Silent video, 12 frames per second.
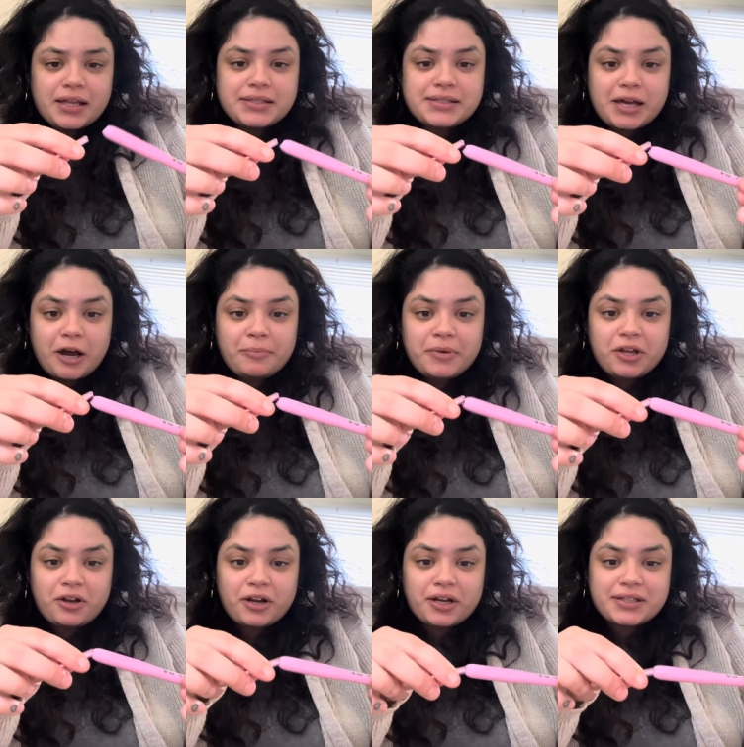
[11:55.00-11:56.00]
Tell me
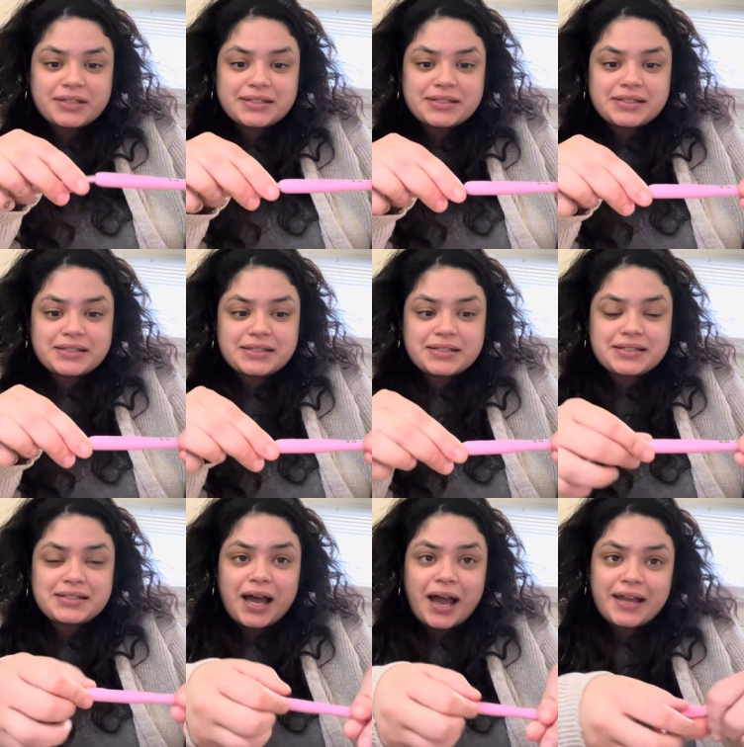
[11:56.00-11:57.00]
you're a
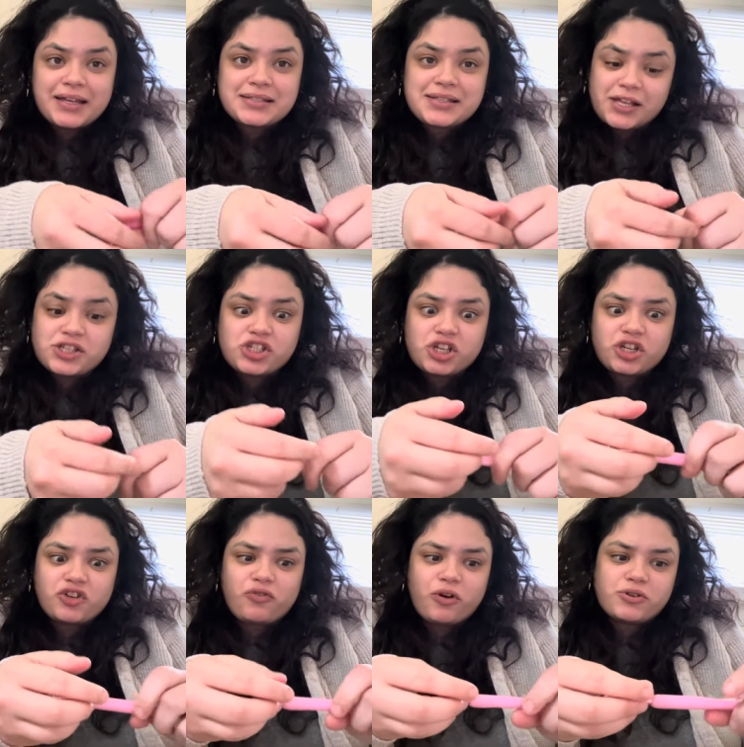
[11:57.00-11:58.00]
tight tension
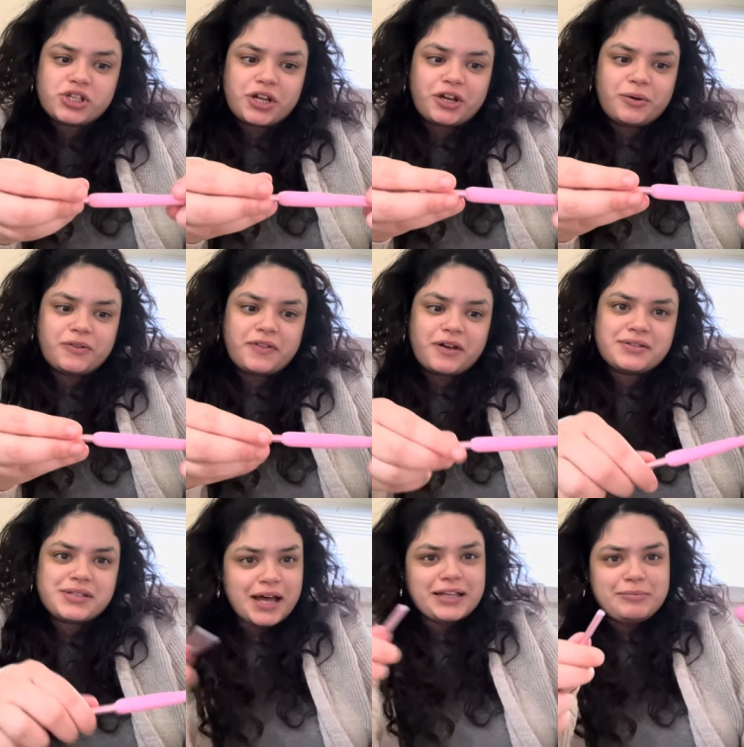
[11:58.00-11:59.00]
crocheter without
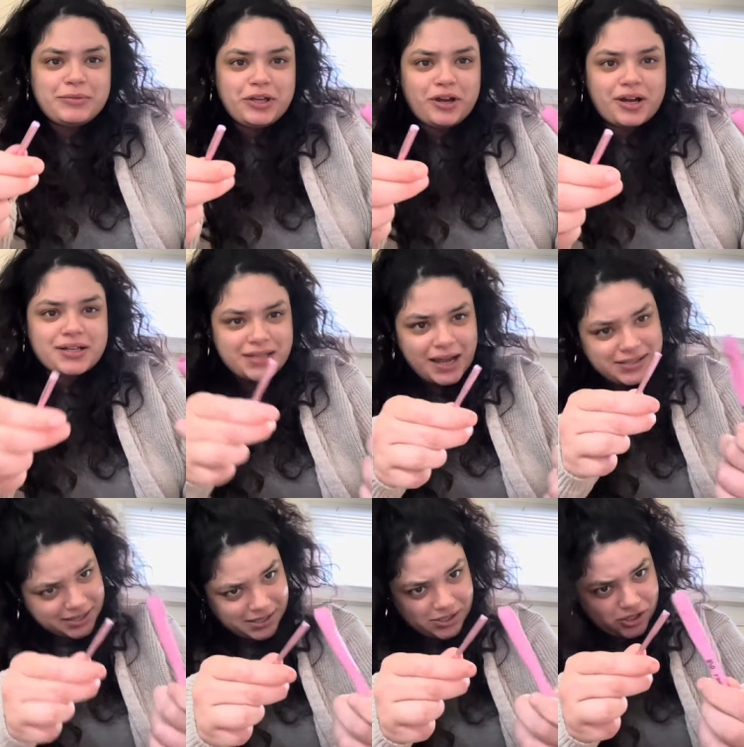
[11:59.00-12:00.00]
telling me you're a tight
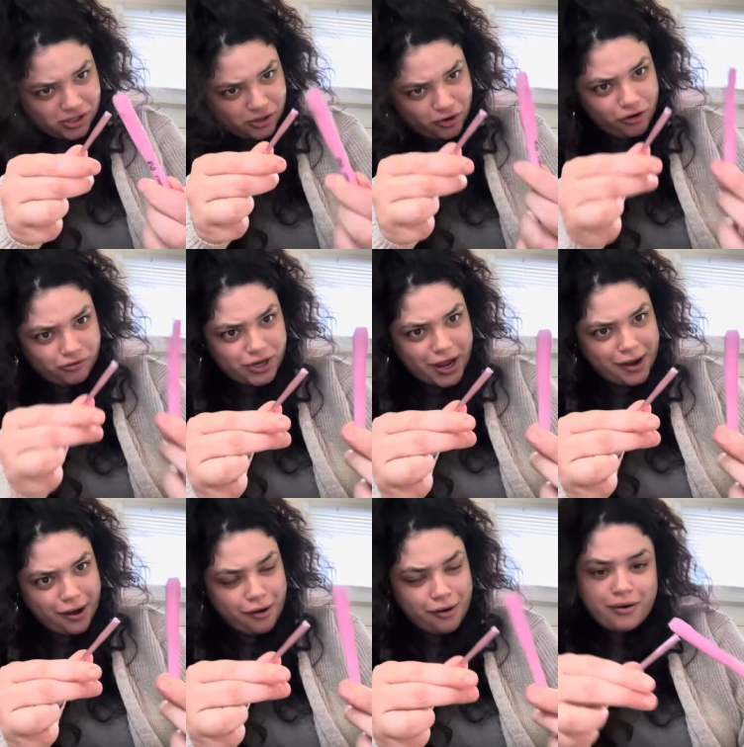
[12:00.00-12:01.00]
tension crocheter.